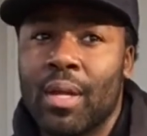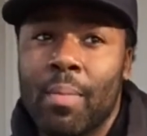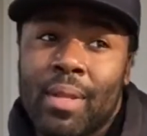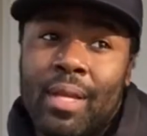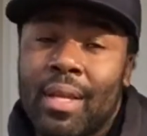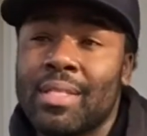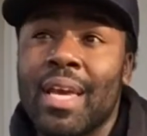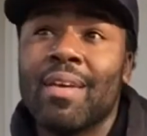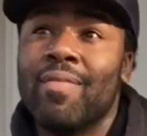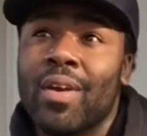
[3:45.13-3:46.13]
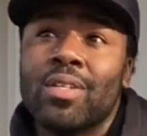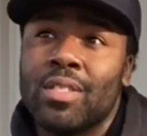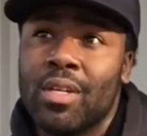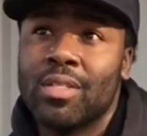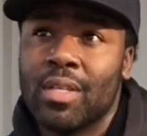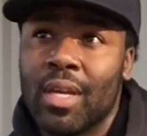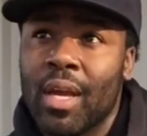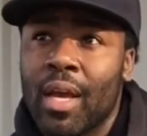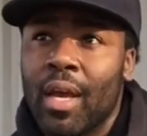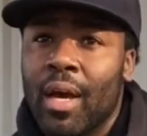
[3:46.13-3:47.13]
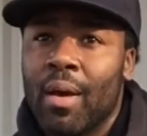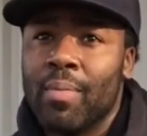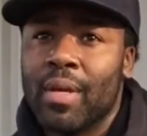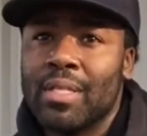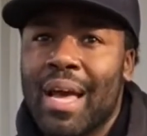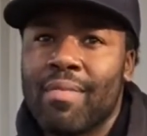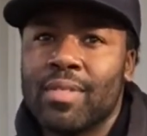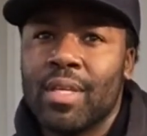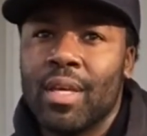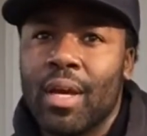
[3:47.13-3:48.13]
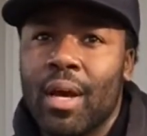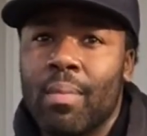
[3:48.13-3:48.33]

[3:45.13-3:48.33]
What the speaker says: I mean, they take it very seriously because obviously,